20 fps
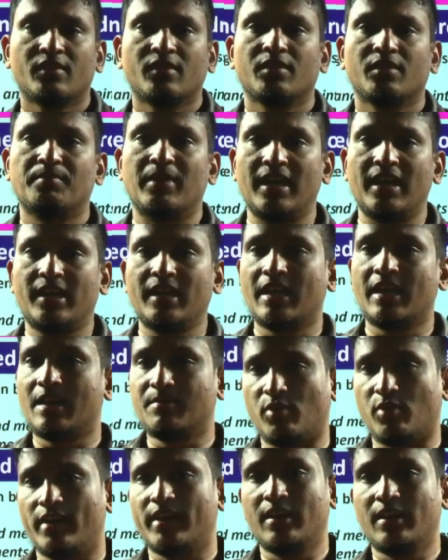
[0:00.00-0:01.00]
Melting and
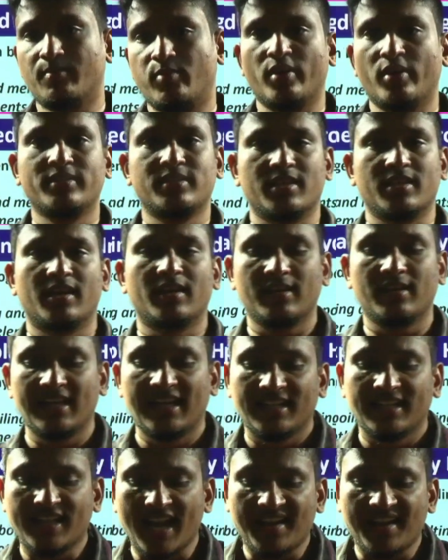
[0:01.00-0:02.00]
boiling points are
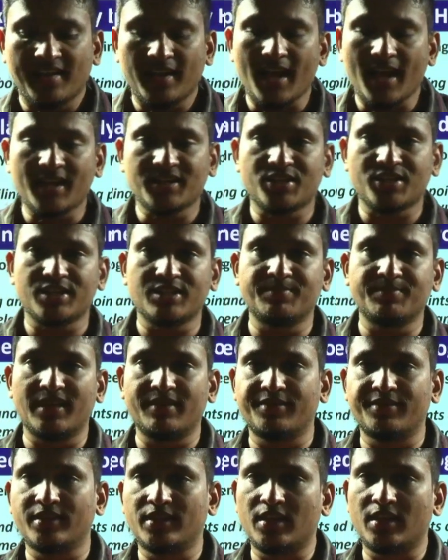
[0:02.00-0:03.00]
the attractions
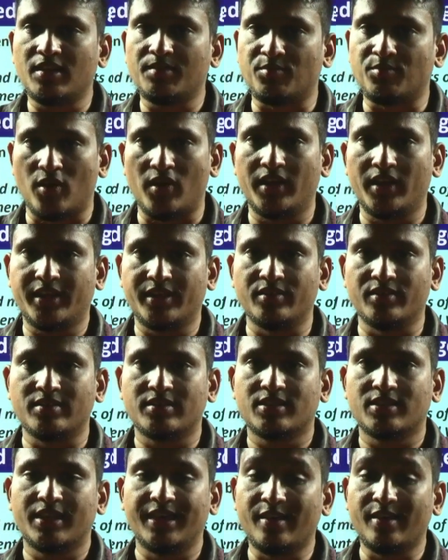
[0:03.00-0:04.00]
between the
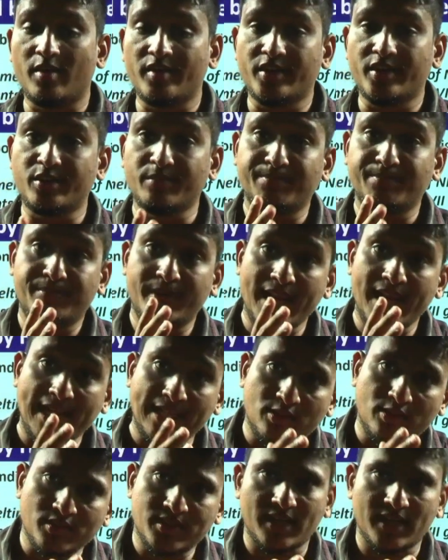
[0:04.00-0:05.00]
molecules. In order to break
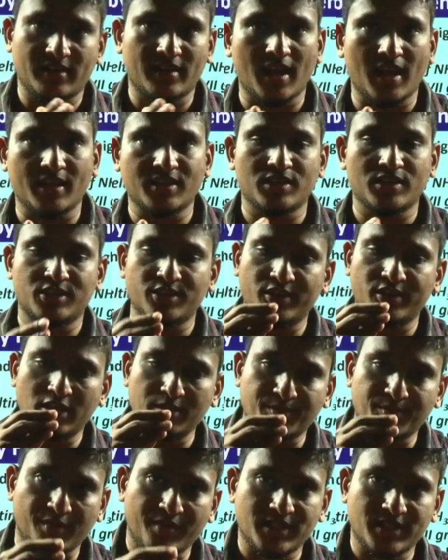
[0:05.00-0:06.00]
those attractions, you need to
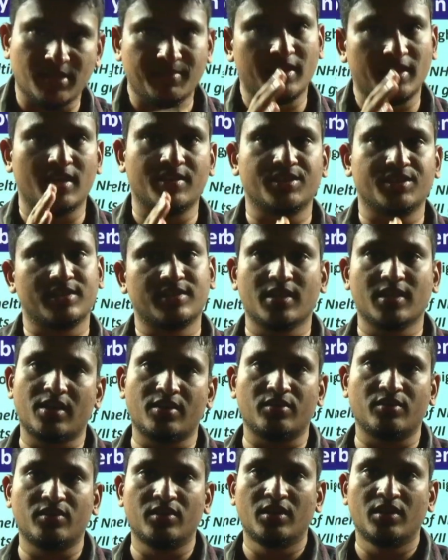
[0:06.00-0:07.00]
provide some energy. Yes or
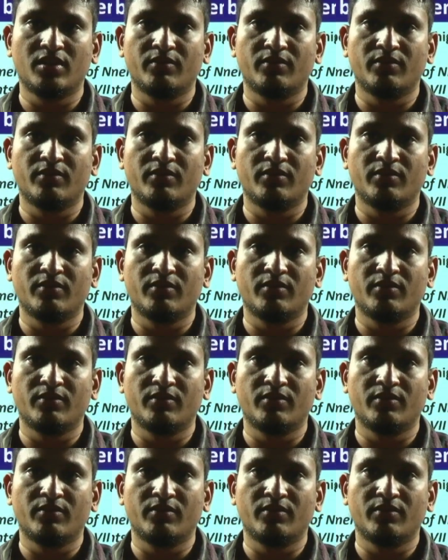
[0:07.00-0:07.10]
no?